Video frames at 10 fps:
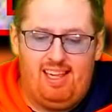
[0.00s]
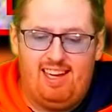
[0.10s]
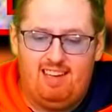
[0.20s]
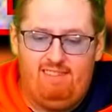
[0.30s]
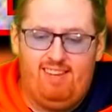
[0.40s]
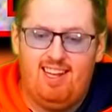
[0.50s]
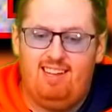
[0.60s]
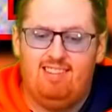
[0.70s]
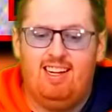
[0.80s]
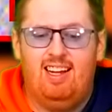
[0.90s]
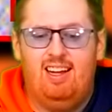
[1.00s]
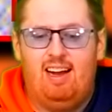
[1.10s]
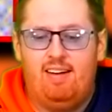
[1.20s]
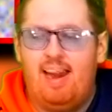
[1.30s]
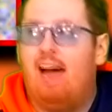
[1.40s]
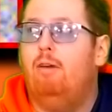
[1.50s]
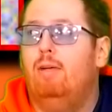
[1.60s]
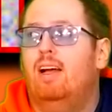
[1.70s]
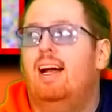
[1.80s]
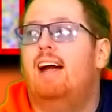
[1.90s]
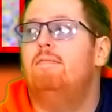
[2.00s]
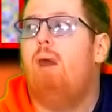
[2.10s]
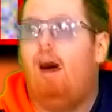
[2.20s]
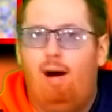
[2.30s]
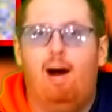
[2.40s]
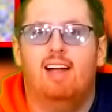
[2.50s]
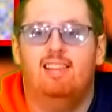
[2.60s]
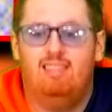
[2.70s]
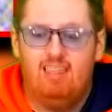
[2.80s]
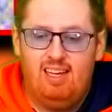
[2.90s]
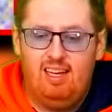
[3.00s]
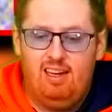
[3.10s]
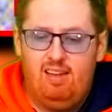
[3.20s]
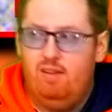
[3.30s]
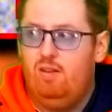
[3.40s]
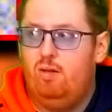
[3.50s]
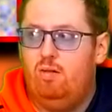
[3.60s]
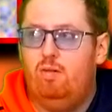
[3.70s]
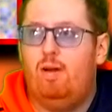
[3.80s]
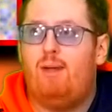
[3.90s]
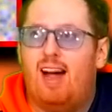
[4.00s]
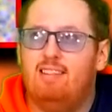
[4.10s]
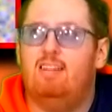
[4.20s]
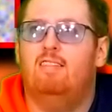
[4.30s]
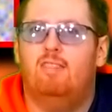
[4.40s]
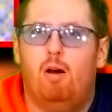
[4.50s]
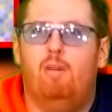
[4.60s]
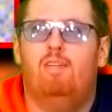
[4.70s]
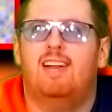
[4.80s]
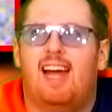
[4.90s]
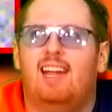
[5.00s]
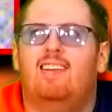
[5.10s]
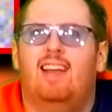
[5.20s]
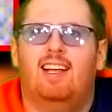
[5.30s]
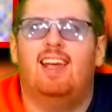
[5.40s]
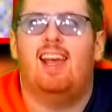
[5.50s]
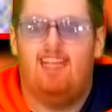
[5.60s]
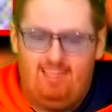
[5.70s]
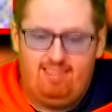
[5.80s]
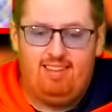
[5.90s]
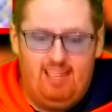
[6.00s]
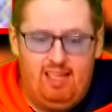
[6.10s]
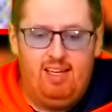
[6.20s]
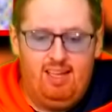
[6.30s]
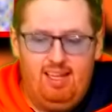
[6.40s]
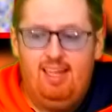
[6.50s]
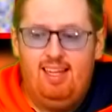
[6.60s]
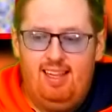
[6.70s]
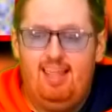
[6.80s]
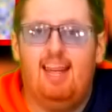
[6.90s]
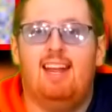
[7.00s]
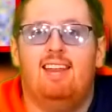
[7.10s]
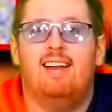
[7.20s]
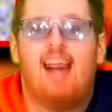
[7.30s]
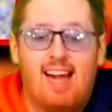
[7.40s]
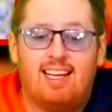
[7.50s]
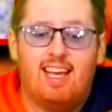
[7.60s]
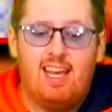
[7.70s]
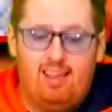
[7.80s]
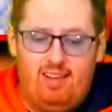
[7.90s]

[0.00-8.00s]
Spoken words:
activities are now on pause due to a positive COVID-19 case. And in hockey,